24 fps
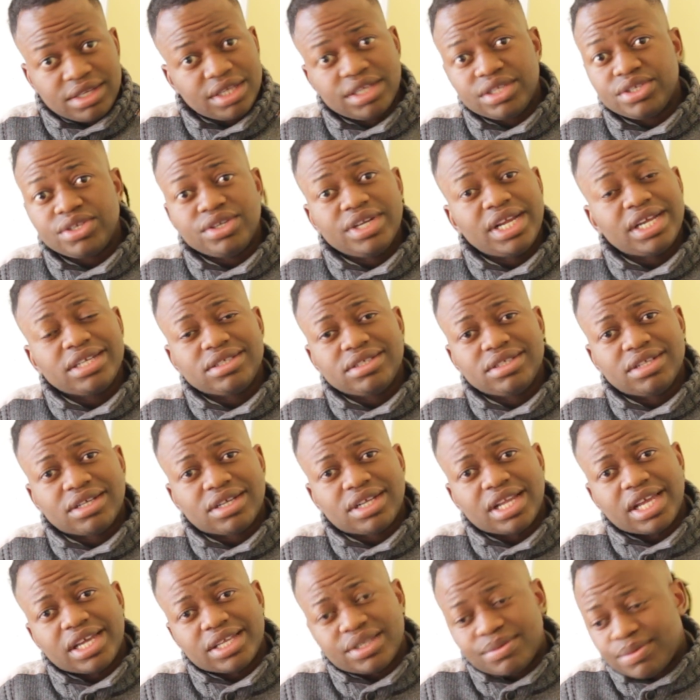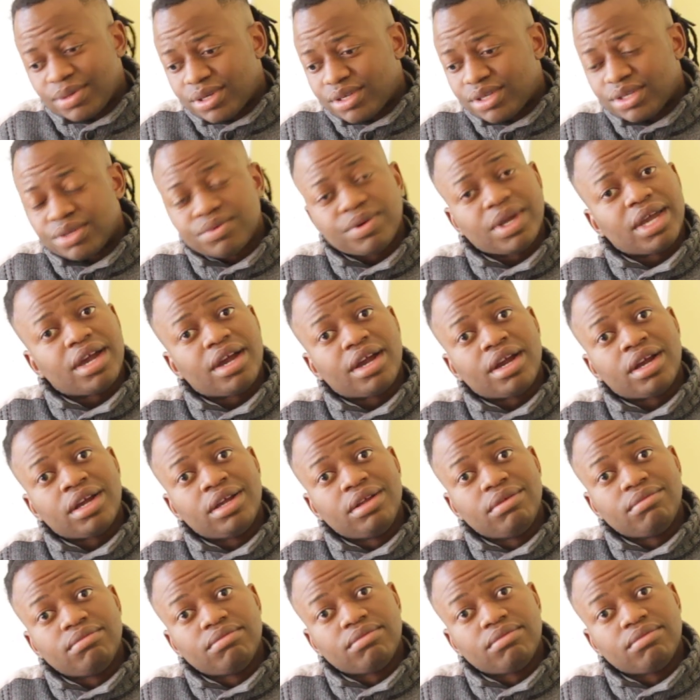international clients because we are